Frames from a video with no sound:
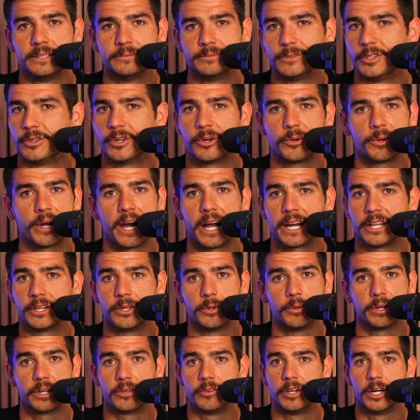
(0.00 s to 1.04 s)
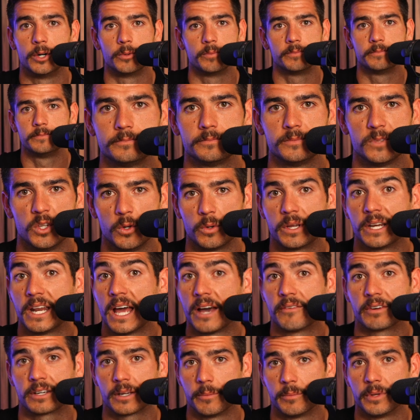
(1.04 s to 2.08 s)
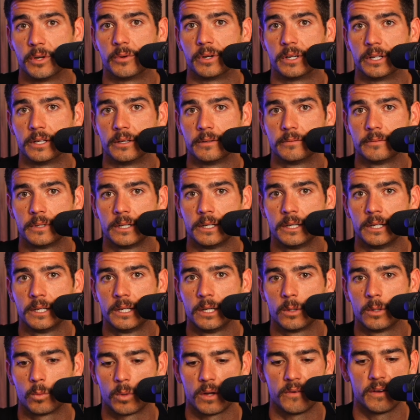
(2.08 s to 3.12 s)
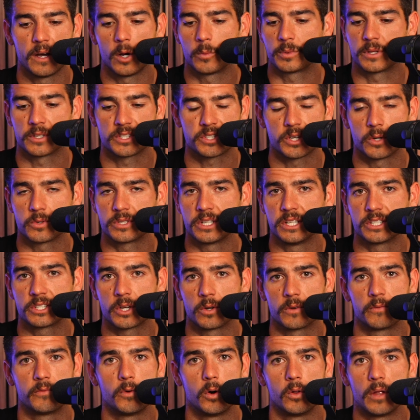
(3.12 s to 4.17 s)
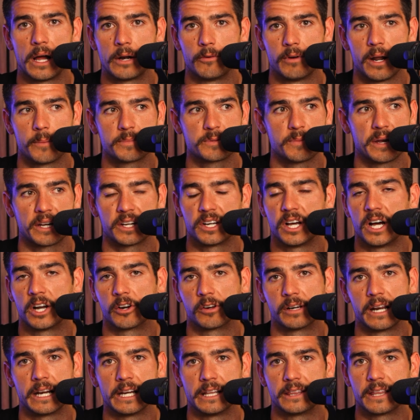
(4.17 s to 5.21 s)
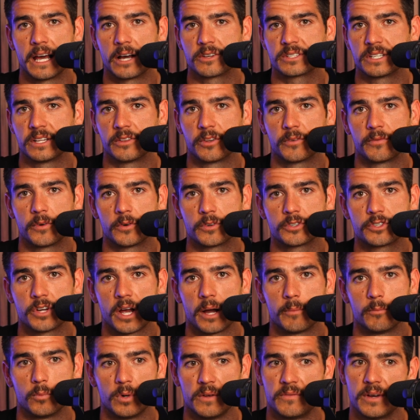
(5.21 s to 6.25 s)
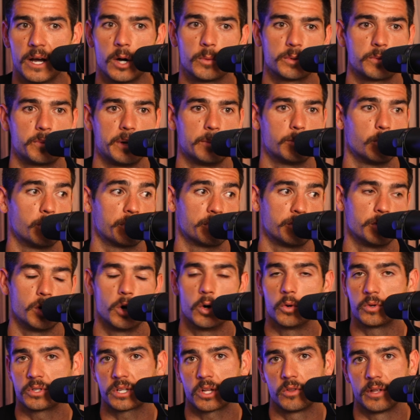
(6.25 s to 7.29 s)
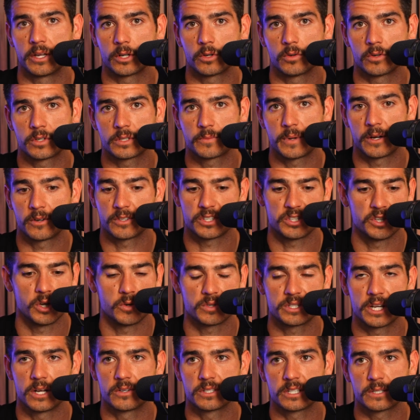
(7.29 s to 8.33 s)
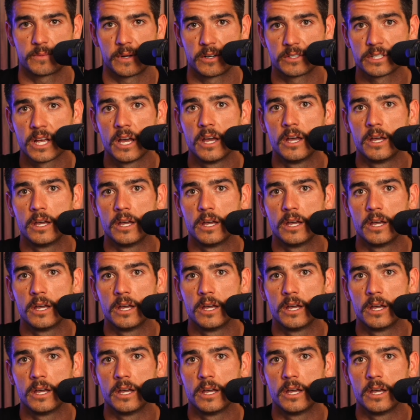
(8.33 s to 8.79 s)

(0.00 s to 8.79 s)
you don't got to do it alone. You can have a community. We've helped associates go to full-line reps making $180,000 in their first job. We've helped people with no clinical experience, no sales experience